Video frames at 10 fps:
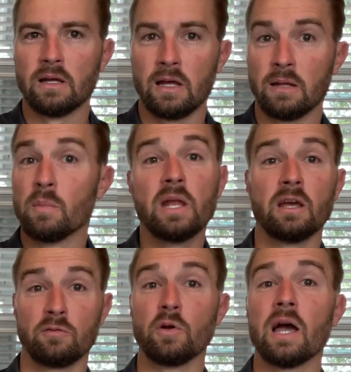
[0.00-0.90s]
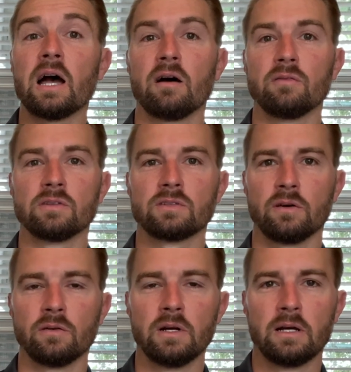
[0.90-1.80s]
And many of you have, and
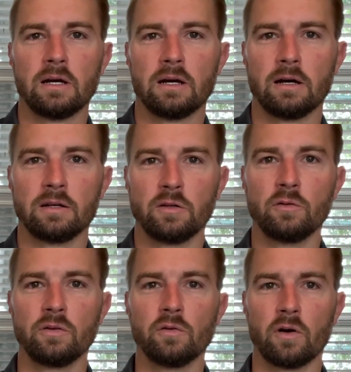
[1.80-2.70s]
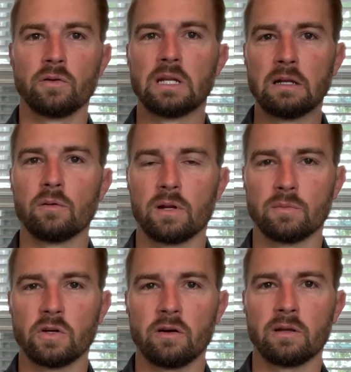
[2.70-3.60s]
so you already know what I'm
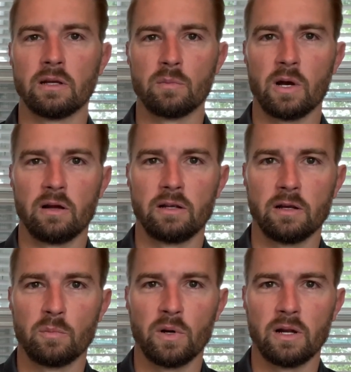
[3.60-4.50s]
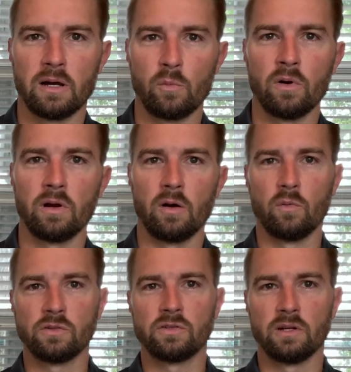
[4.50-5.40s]
talking about here. But I
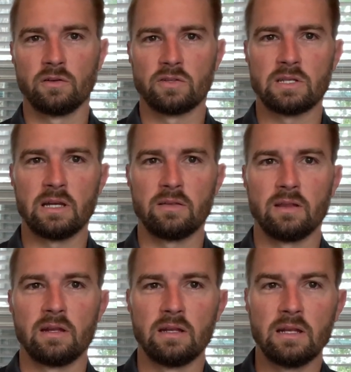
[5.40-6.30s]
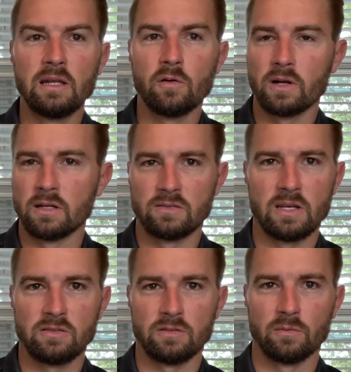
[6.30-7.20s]
want you to understand that in
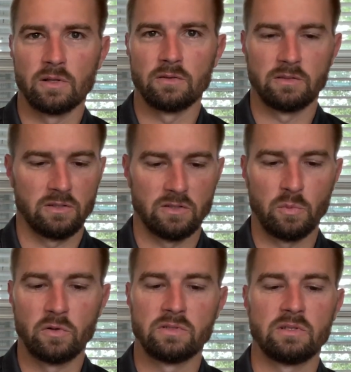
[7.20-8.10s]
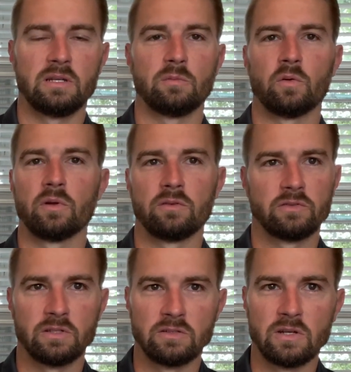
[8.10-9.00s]
organization, whether it's a sports team or whether
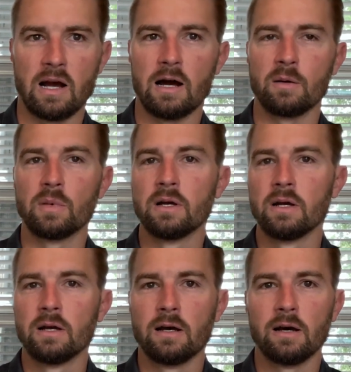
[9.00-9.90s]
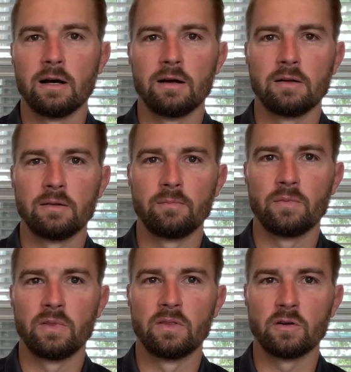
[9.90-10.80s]
it's a job,
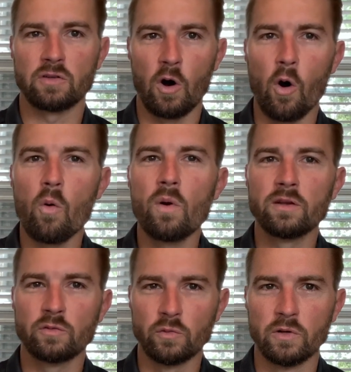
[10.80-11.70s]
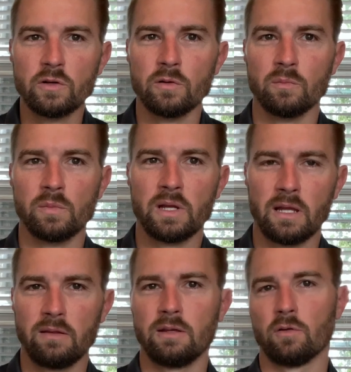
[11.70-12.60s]
there's always room
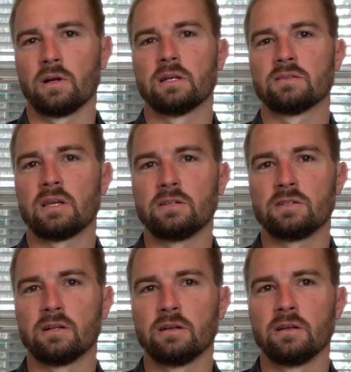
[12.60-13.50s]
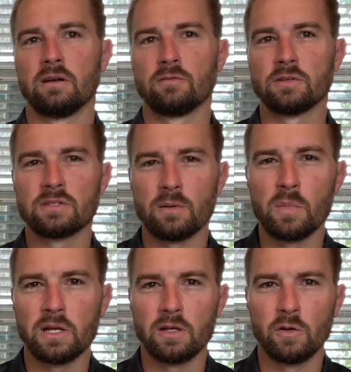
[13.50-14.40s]
in the organization for
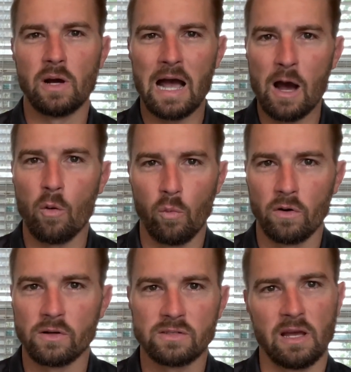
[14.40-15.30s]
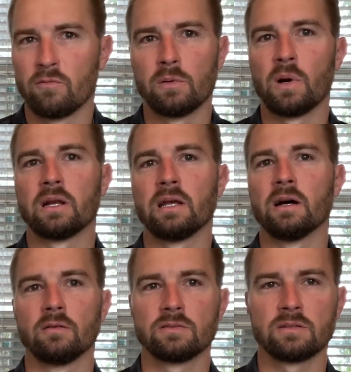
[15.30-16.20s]
somebody who outworks everybody
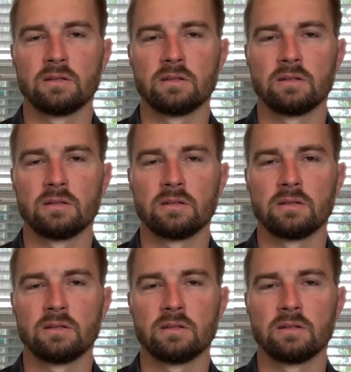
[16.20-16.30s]
else.